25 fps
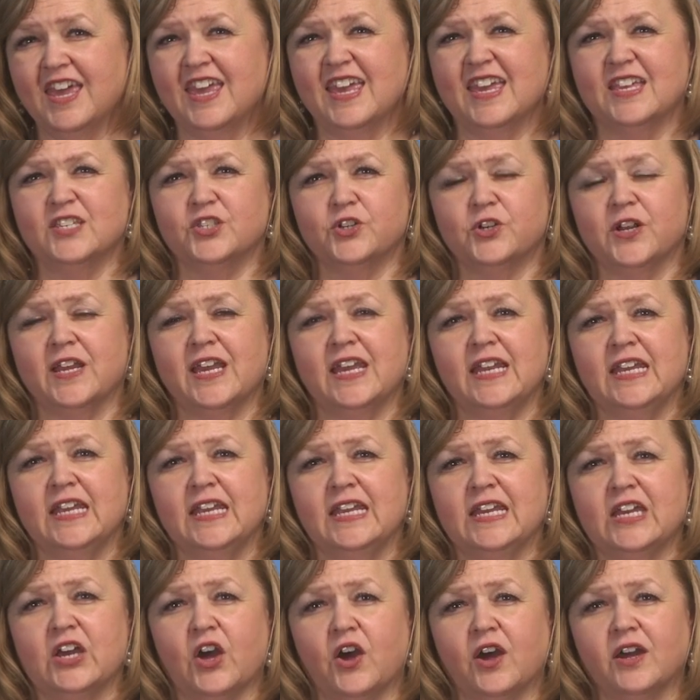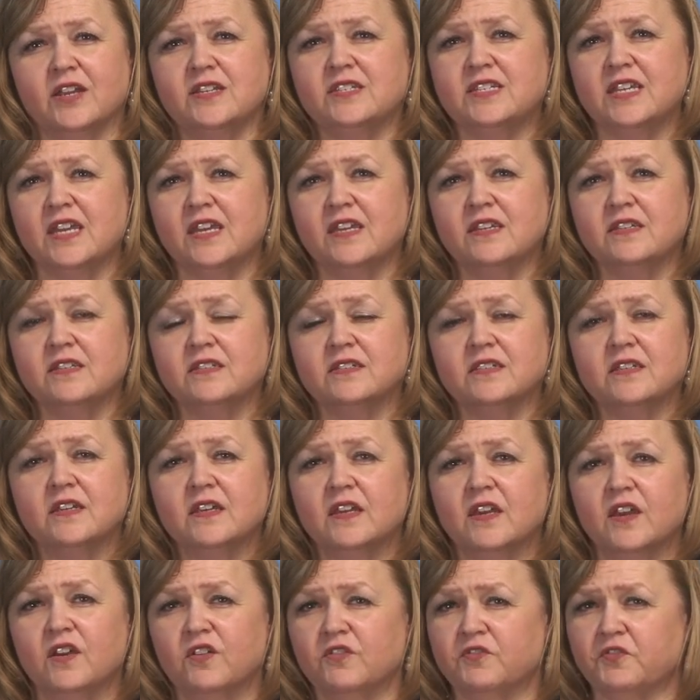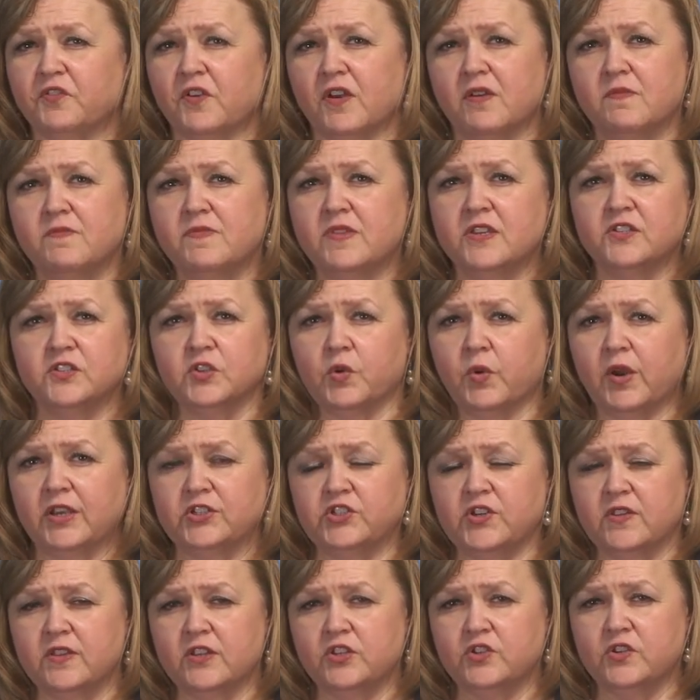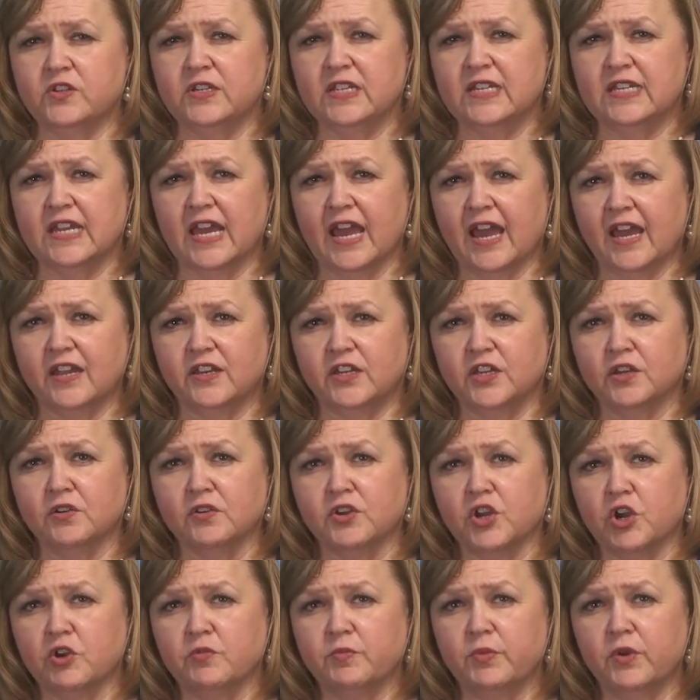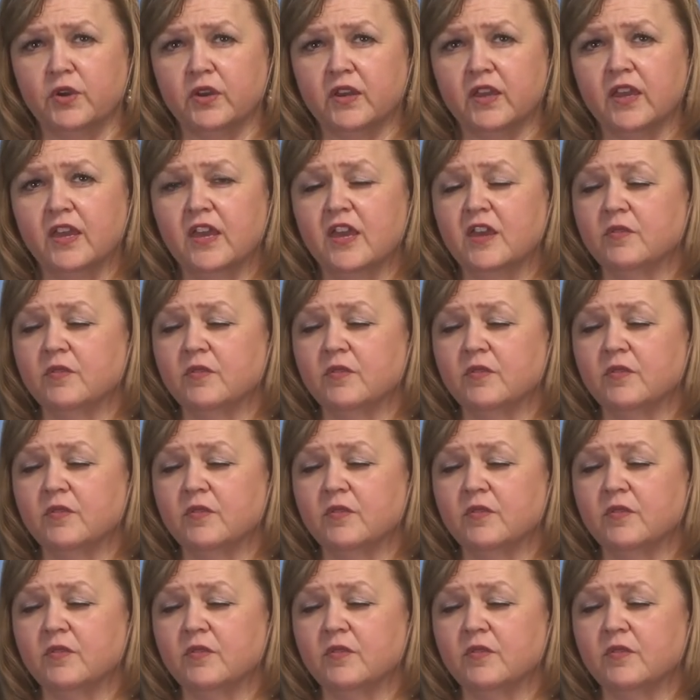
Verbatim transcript: Is there any content? from this question that you need to add to your notebook,